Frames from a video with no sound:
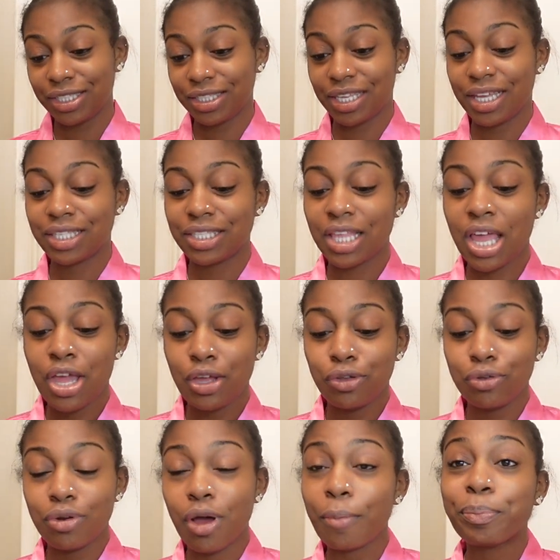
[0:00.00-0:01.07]
Because,
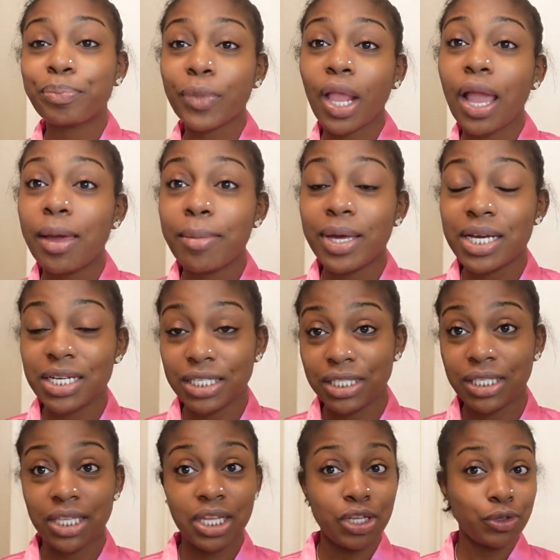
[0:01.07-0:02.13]
you know, it make
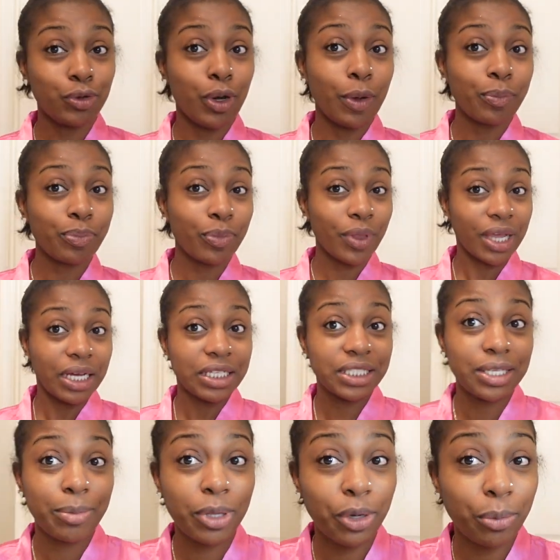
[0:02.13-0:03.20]
us, you know,
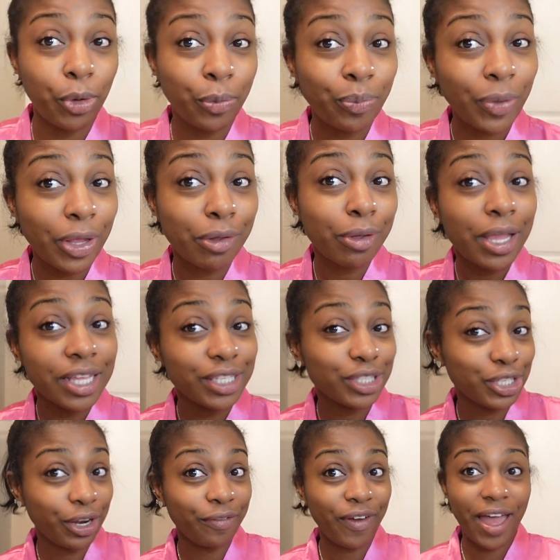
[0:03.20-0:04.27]
seem a little more
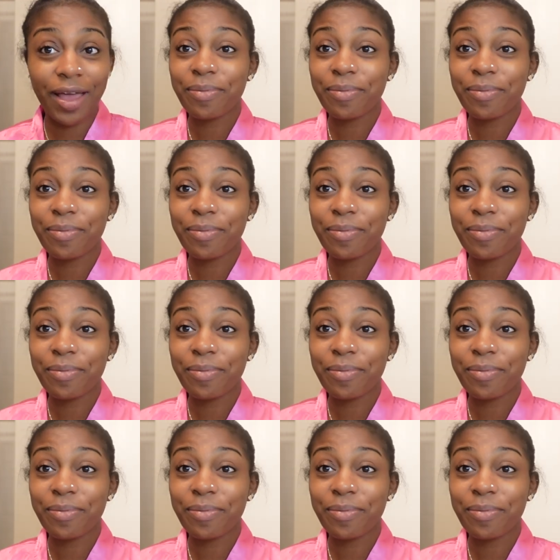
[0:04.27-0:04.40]
certified.